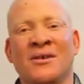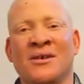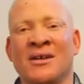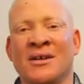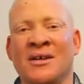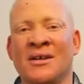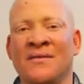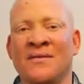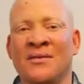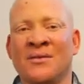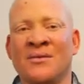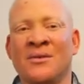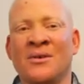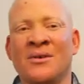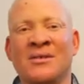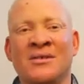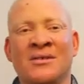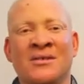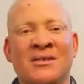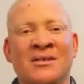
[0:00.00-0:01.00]
a given
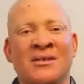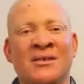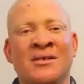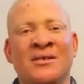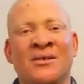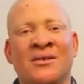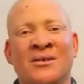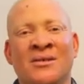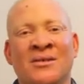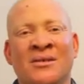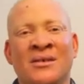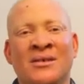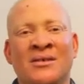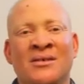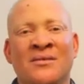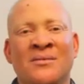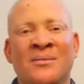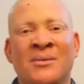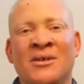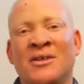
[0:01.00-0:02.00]
quantity or
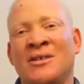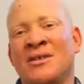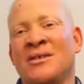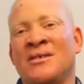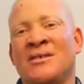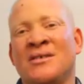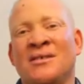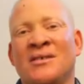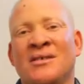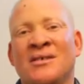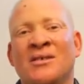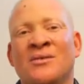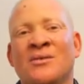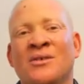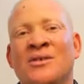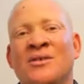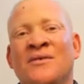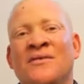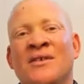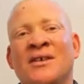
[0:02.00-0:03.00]
units of purchase is
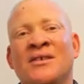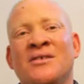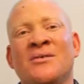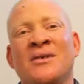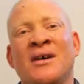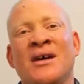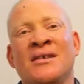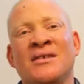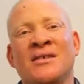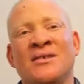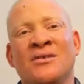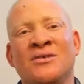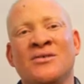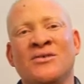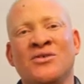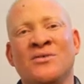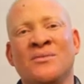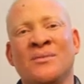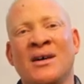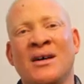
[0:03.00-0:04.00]
what you refer to as a
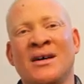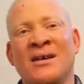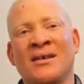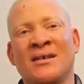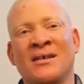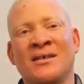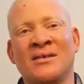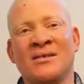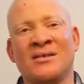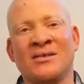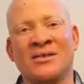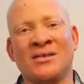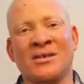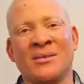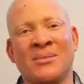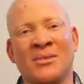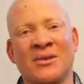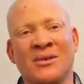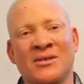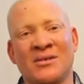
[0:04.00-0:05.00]
consumer
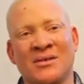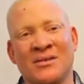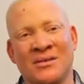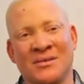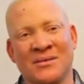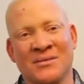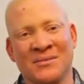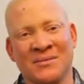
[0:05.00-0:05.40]
surplus.